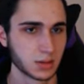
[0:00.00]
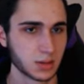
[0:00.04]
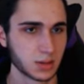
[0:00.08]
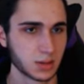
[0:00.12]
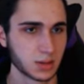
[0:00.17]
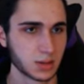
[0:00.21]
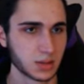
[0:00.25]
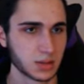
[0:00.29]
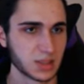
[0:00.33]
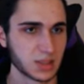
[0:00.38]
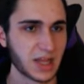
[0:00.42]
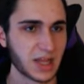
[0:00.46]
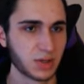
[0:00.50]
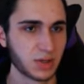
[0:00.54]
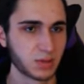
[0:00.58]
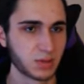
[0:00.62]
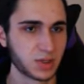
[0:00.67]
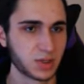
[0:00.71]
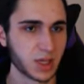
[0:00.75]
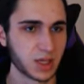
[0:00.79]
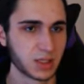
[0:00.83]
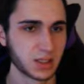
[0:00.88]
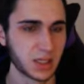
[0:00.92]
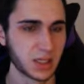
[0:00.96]
So now that we're
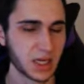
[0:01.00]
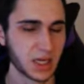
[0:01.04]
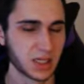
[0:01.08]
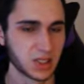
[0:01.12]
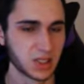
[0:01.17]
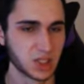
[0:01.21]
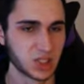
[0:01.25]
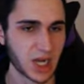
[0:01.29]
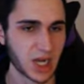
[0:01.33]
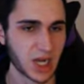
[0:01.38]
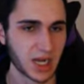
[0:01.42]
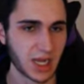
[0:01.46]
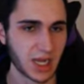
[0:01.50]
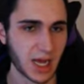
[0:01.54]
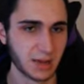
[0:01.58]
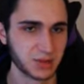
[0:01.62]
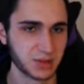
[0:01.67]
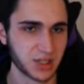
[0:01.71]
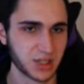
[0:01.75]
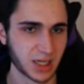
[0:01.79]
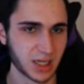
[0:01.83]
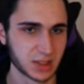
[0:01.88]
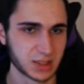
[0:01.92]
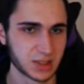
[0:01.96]
done getting these shiny
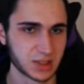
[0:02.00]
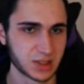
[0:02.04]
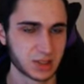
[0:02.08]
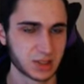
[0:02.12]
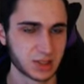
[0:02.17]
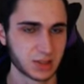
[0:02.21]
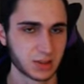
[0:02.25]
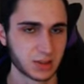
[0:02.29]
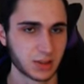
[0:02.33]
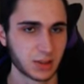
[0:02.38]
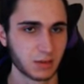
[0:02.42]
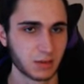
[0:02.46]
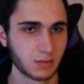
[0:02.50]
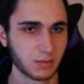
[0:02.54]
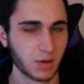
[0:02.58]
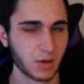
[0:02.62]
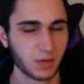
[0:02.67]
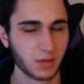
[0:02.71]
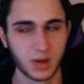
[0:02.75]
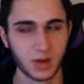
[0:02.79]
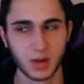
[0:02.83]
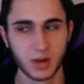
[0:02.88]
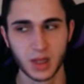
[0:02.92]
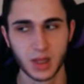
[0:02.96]
objects, well,
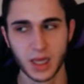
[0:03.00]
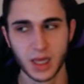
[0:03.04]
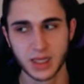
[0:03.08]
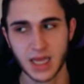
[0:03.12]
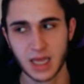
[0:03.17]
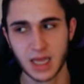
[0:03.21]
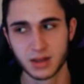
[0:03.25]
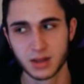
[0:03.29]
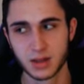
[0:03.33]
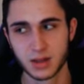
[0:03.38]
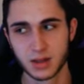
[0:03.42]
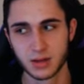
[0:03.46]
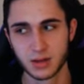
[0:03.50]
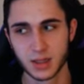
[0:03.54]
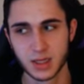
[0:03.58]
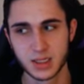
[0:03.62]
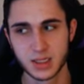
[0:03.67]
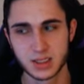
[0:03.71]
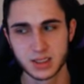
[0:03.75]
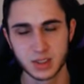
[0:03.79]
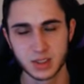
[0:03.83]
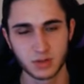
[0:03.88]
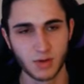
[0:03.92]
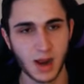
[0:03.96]
again, it
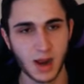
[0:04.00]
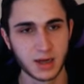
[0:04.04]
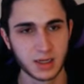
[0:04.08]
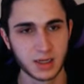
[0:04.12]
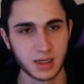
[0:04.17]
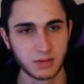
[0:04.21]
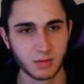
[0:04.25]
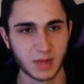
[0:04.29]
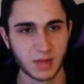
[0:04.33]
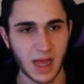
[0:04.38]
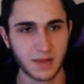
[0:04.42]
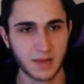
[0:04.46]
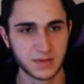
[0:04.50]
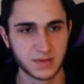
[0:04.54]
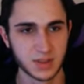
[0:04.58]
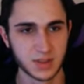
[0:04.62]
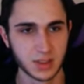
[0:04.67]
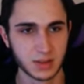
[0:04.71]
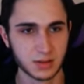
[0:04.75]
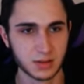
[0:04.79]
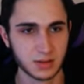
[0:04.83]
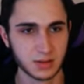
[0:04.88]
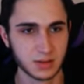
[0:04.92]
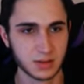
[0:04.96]
isn't grinding when we have
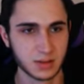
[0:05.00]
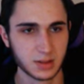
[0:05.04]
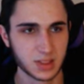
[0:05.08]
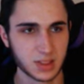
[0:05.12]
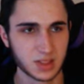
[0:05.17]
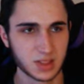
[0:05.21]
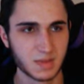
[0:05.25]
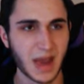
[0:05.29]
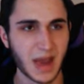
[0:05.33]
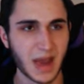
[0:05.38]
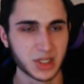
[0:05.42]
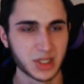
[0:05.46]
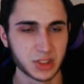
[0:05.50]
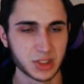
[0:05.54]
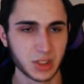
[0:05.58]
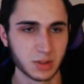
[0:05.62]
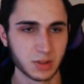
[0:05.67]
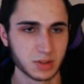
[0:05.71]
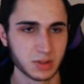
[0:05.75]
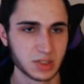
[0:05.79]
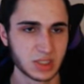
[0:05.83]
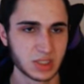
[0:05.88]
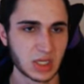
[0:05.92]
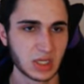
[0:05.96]
to smash
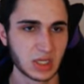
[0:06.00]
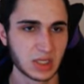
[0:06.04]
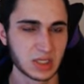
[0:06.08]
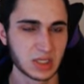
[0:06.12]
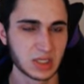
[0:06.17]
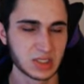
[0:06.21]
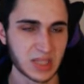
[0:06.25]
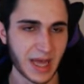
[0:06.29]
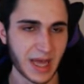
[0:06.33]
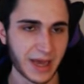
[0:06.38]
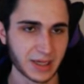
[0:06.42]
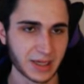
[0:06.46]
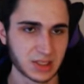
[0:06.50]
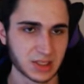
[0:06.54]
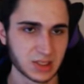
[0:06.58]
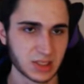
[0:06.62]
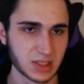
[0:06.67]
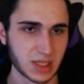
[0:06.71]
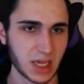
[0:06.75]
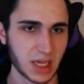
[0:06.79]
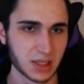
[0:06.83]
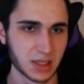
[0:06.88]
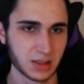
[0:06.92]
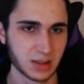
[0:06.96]
those tiki stacks to
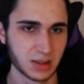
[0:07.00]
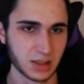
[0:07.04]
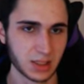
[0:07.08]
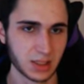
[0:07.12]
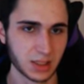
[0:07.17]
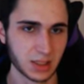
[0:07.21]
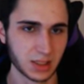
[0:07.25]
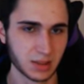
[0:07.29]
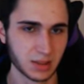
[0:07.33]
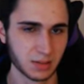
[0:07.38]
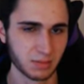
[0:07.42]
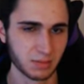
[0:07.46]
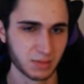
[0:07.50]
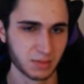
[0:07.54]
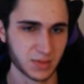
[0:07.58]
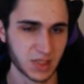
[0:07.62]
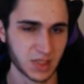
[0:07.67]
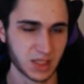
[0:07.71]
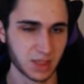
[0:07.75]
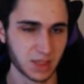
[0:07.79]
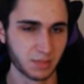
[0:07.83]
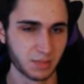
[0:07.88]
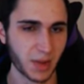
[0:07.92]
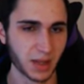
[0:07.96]
hit
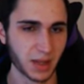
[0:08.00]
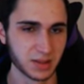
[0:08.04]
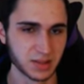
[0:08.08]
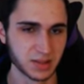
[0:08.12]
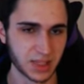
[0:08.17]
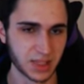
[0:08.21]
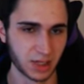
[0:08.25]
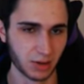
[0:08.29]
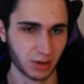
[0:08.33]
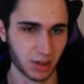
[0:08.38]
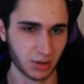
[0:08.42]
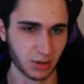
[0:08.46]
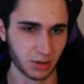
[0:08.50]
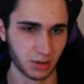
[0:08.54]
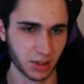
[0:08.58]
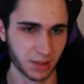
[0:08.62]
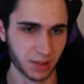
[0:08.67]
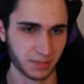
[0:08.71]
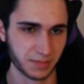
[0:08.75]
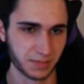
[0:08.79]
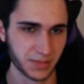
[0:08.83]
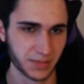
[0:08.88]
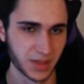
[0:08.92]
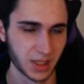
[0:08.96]
the buttons that are under
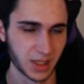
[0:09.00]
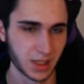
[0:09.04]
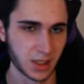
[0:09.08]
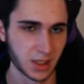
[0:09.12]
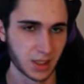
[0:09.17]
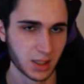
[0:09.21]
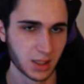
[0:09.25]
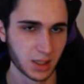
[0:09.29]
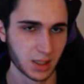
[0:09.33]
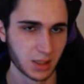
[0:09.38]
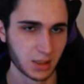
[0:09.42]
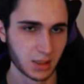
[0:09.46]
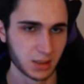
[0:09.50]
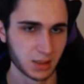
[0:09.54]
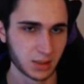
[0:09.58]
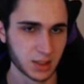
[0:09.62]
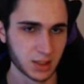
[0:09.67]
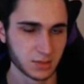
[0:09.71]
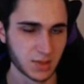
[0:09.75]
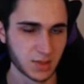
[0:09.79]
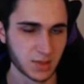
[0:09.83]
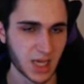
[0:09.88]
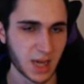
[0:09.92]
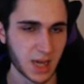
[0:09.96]
them. Because
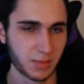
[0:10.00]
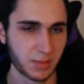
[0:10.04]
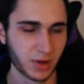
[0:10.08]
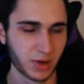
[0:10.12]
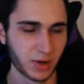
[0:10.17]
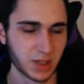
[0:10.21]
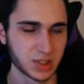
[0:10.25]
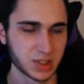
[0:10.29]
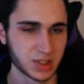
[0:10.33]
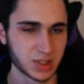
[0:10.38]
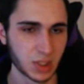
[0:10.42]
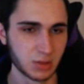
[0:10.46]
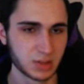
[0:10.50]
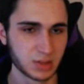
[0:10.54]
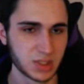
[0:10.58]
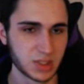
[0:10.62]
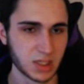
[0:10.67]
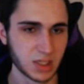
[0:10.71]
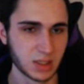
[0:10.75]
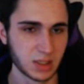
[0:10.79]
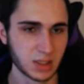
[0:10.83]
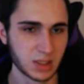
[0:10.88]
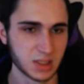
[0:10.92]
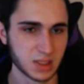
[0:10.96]
we can't break stone
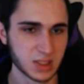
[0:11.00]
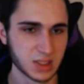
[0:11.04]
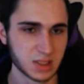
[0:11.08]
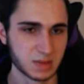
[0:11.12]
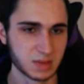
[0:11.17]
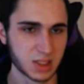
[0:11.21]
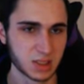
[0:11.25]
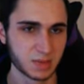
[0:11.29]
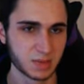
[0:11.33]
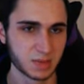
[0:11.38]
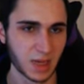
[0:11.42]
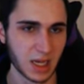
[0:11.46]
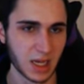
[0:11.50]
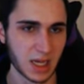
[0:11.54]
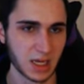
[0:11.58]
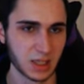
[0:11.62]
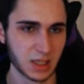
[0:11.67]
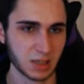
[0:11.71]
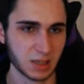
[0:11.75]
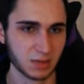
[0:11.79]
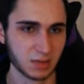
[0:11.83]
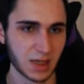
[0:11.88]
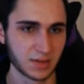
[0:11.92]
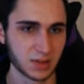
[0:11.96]
tikis just by hitting
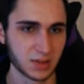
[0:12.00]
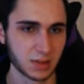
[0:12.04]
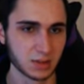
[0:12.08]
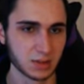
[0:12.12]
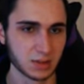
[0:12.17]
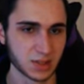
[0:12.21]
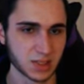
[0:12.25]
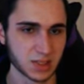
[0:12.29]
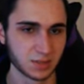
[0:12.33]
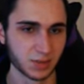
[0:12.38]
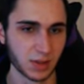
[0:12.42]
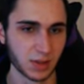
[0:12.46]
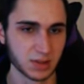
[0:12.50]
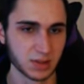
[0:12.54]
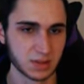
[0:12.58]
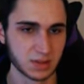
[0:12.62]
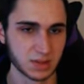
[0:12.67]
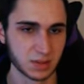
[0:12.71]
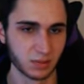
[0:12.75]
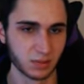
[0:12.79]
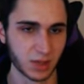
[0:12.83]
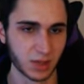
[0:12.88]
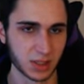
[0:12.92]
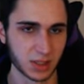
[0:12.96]
them. We have to use explosives
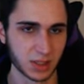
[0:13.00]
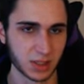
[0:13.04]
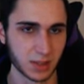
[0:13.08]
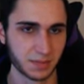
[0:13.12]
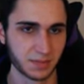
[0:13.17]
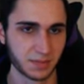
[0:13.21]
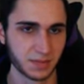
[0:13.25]
to break them.